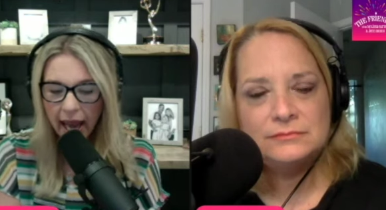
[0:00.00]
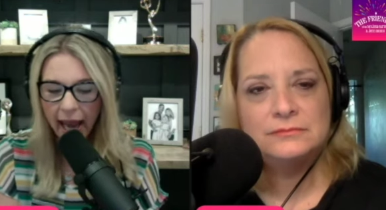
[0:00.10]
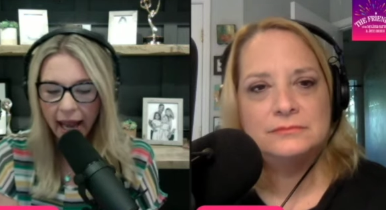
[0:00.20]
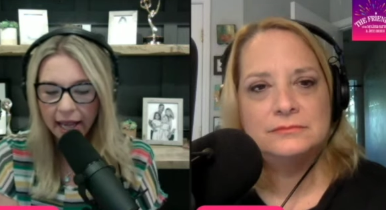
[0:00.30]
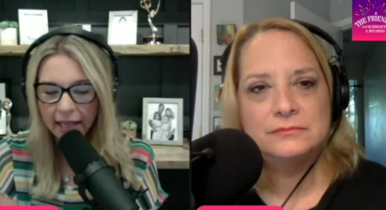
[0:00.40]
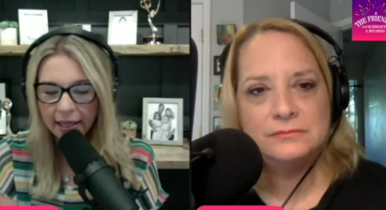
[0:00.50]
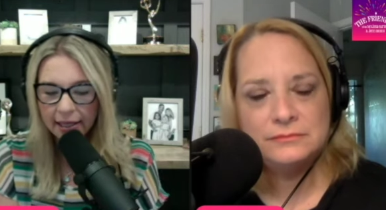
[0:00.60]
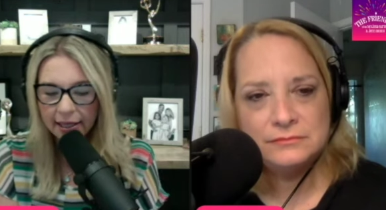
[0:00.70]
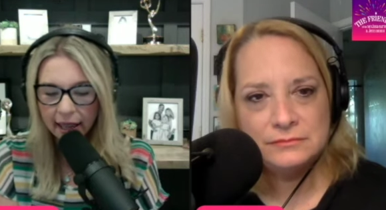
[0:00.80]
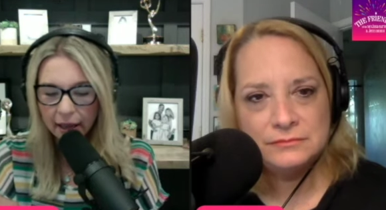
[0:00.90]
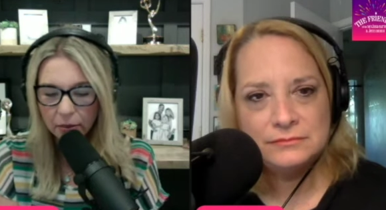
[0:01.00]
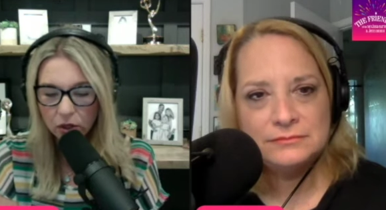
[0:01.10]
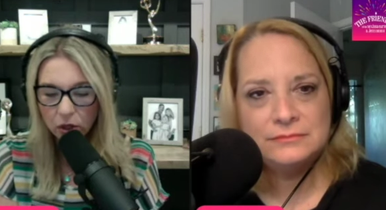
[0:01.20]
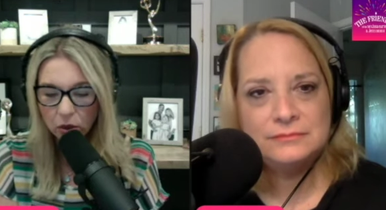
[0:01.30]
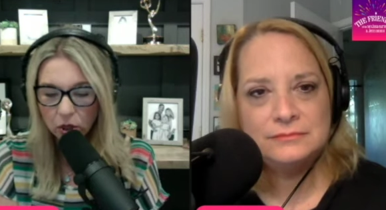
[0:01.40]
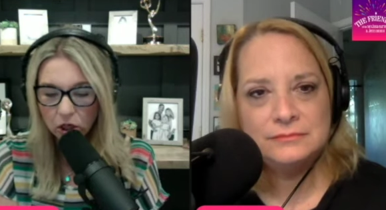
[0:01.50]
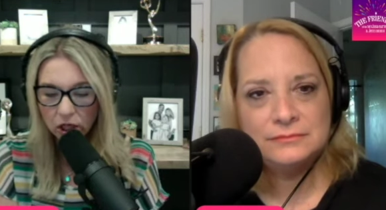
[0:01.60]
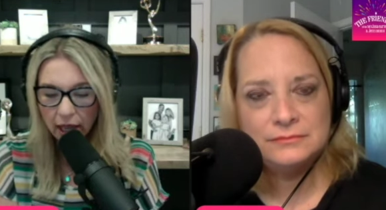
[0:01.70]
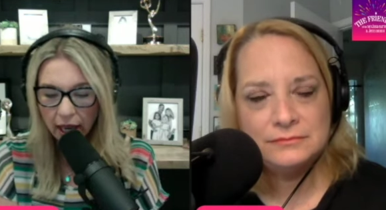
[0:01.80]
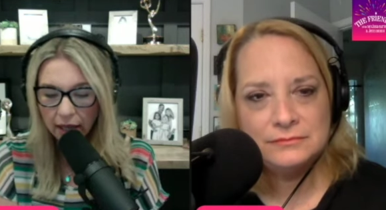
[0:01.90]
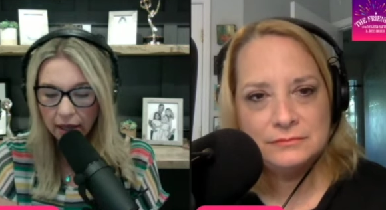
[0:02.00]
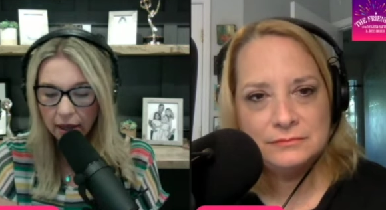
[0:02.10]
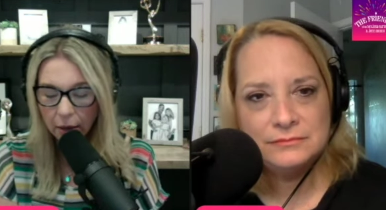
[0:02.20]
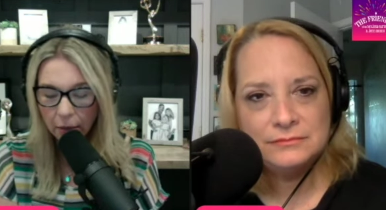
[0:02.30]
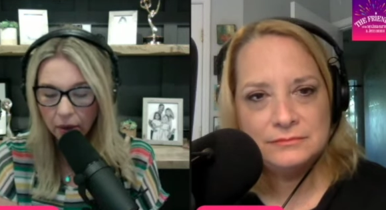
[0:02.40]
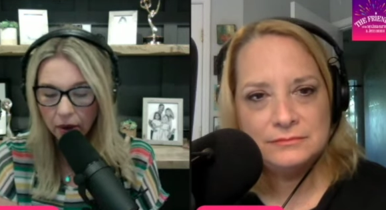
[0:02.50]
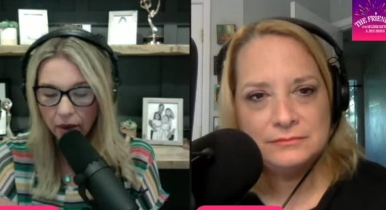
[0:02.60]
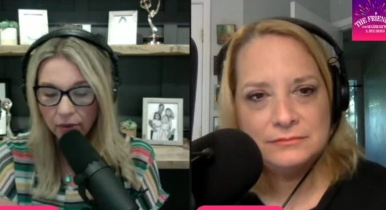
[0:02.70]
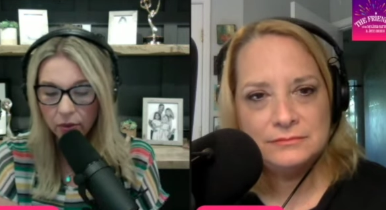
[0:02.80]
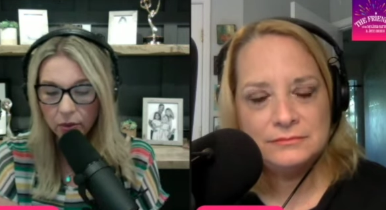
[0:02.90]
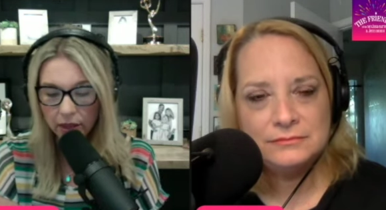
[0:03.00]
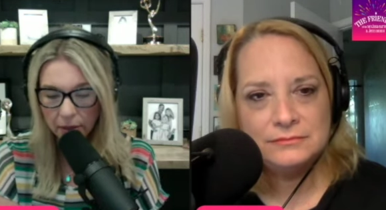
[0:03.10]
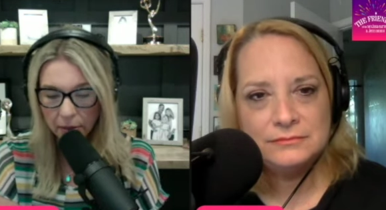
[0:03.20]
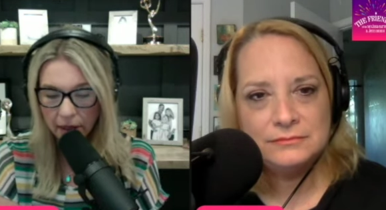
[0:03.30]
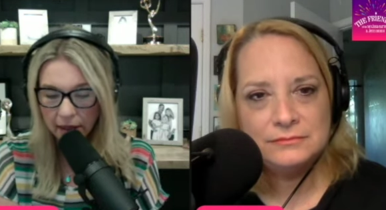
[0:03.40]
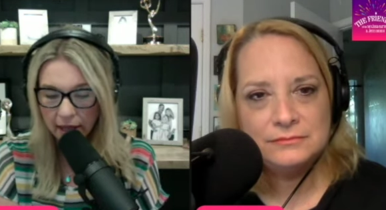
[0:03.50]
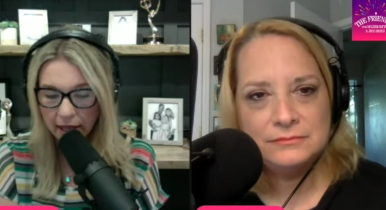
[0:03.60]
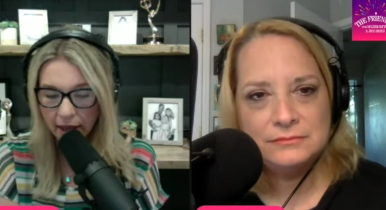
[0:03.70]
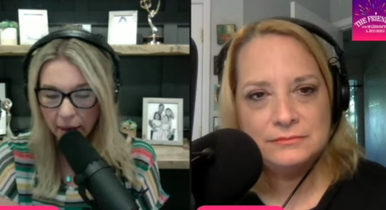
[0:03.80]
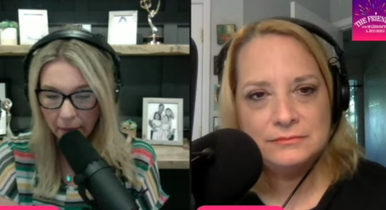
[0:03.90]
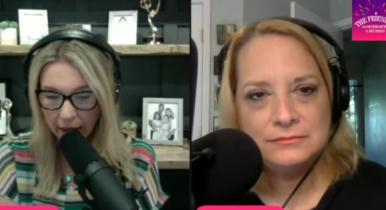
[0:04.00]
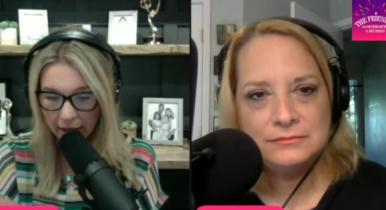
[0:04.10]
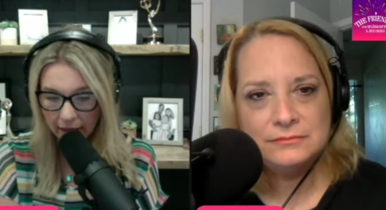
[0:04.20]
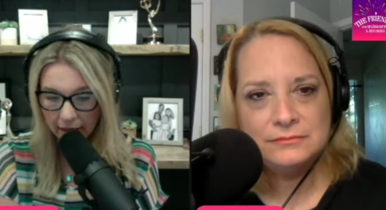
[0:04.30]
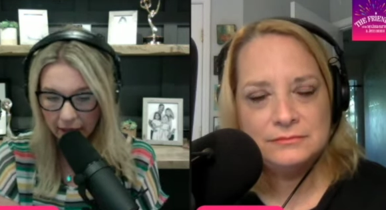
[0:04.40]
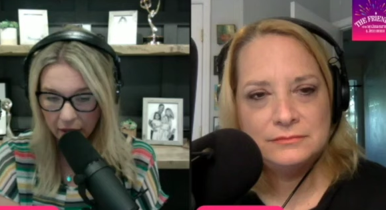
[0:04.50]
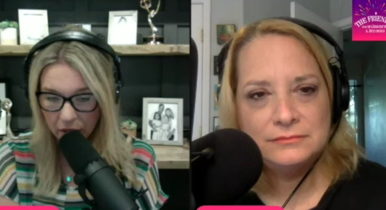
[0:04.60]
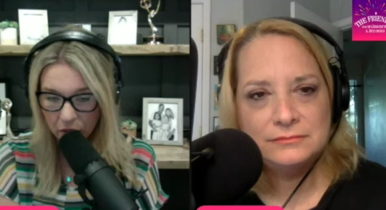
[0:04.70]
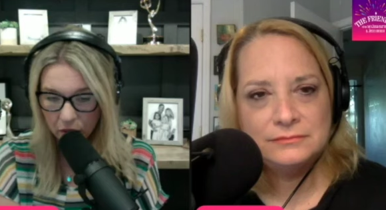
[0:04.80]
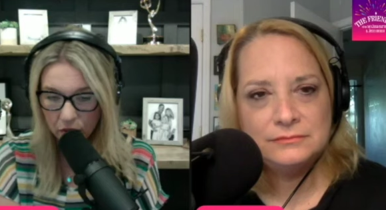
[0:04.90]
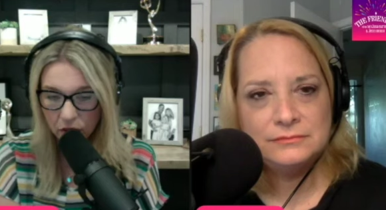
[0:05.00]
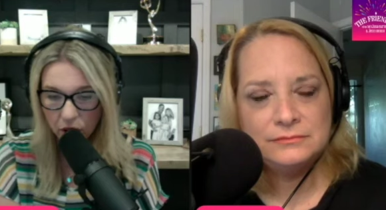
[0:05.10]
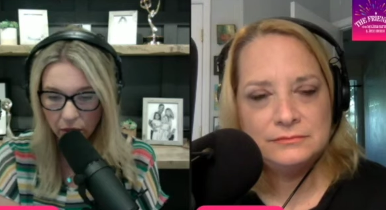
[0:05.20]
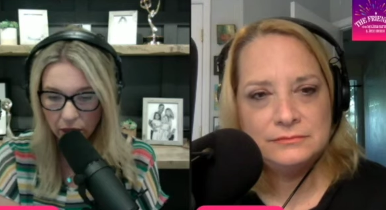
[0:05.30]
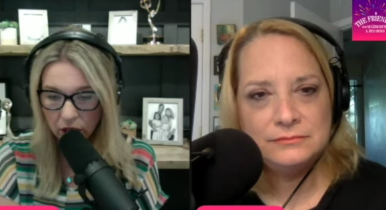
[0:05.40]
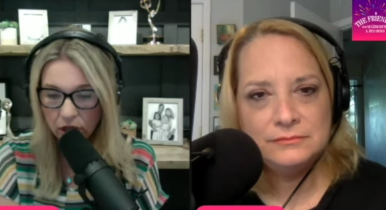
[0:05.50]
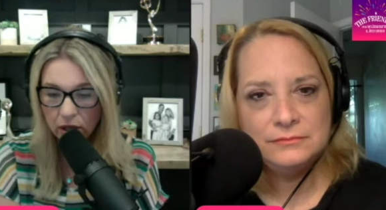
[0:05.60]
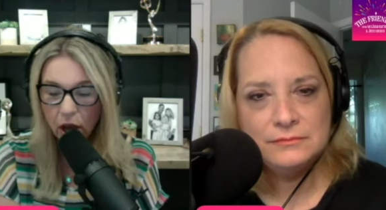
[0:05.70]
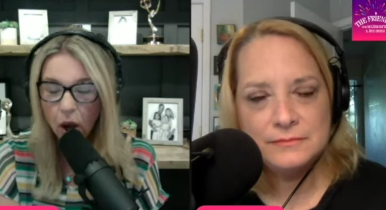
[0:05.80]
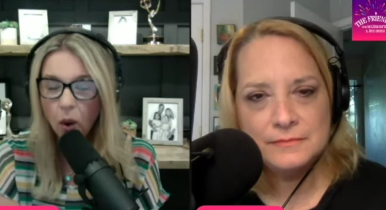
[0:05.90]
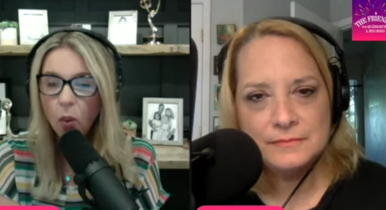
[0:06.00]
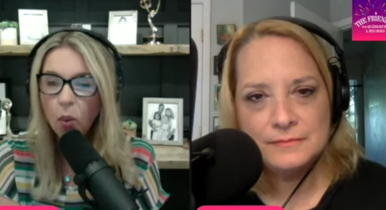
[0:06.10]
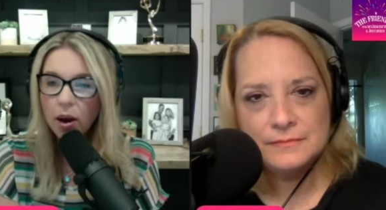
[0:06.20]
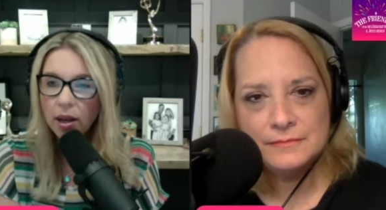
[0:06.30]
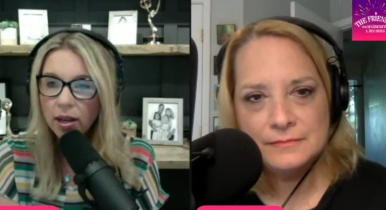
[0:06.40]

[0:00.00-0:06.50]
Speaker 1: And so she had a couple of recipes that got passed down through the generations. One